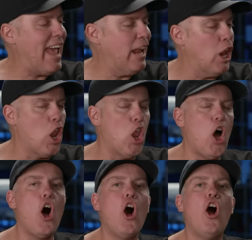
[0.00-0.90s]
a
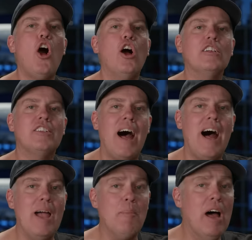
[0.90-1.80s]
long
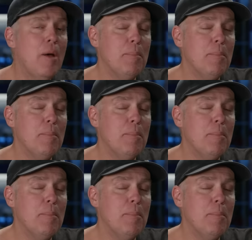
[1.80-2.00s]
time